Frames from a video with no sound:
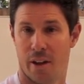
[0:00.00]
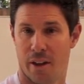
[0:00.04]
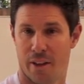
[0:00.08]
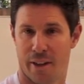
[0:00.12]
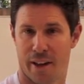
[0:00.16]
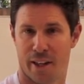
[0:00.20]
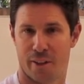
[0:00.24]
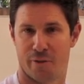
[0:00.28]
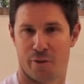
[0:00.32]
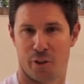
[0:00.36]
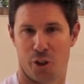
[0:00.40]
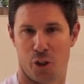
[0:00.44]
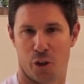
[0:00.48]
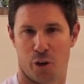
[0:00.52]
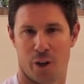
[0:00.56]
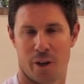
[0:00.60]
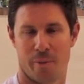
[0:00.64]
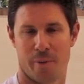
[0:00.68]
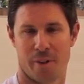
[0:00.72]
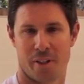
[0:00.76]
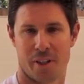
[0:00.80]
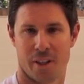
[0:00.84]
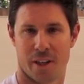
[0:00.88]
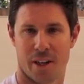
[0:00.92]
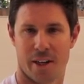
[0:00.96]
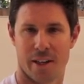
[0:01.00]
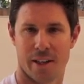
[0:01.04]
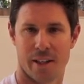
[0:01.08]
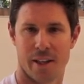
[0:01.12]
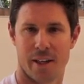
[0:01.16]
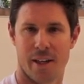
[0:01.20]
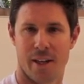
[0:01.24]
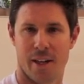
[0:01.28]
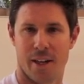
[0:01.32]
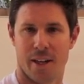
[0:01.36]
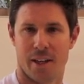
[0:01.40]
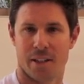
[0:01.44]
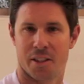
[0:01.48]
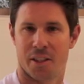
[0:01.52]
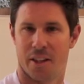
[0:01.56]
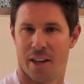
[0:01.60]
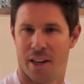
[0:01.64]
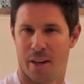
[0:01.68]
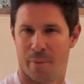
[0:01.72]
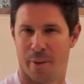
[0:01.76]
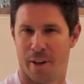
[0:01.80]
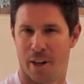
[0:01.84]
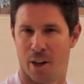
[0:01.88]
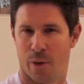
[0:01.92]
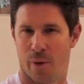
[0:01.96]
Thanks for joining me today.
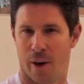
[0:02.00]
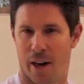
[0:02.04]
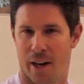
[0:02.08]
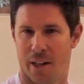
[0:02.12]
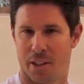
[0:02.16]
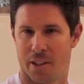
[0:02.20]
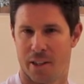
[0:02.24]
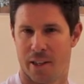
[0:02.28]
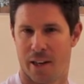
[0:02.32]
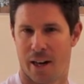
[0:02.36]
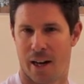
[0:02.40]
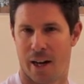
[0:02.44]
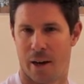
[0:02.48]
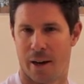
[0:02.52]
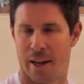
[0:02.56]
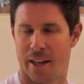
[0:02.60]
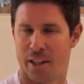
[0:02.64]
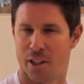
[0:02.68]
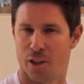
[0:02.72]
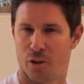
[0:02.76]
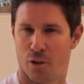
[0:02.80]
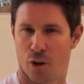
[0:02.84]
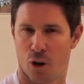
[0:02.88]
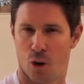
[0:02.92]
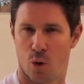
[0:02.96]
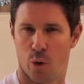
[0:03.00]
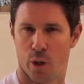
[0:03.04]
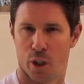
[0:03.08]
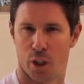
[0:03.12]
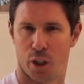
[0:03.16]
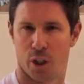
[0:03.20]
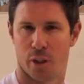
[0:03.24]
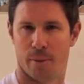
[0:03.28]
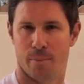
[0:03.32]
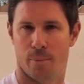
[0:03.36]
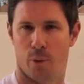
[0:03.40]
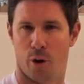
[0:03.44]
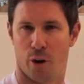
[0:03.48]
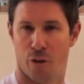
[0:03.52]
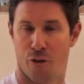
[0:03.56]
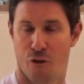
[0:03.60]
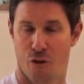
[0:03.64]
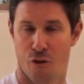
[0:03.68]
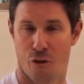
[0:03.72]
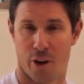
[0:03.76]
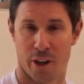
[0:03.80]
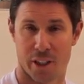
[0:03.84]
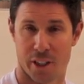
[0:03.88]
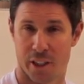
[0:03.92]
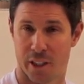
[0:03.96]
Today I'm here to answer a question by
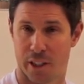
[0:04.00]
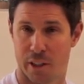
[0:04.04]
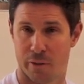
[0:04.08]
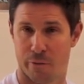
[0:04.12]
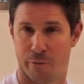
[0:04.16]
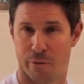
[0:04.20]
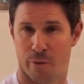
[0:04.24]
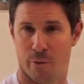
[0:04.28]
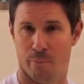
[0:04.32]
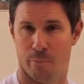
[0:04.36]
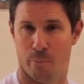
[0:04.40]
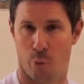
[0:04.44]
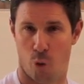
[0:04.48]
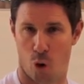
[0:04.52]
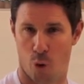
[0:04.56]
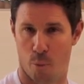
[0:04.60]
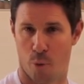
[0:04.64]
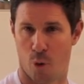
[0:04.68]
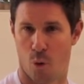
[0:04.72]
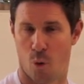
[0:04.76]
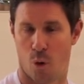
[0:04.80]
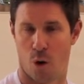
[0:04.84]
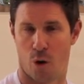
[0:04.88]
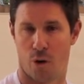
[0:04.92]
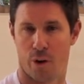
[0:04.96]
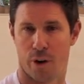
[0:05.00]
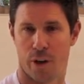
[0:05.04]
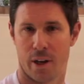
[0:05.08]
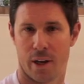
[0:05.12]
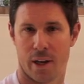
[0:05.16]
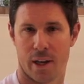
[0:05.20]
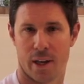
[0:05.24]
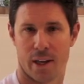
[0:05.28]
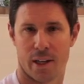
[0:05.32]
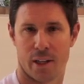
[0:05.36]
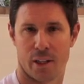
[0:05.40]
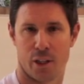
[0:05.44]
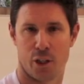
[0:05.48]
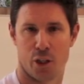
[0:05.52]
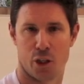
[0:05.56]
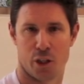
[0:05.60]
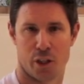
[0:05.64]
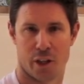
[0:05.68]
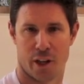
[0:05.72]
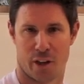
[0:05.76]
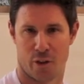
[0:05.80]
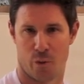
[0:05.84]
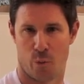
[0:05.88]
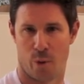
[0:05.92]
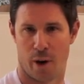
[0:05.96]
Tracy from Port Macquarie in New
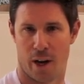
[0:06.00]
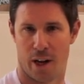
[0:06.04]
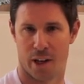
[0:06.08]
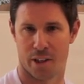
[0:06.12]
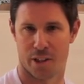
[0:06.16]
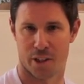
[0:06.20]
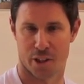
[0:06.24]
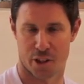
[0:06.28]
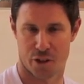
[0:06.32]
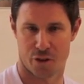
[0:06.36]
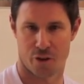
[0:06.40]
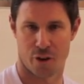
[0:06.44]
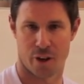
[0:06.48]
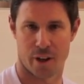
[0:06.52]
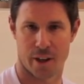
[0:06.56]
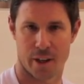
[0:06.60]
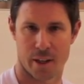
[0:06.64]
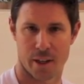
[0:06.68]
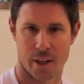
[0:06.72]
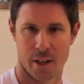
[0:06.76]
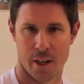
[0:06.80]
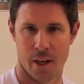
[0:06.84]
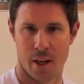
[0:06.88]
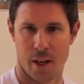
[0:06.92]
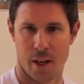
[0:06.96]
South Wales, Australia.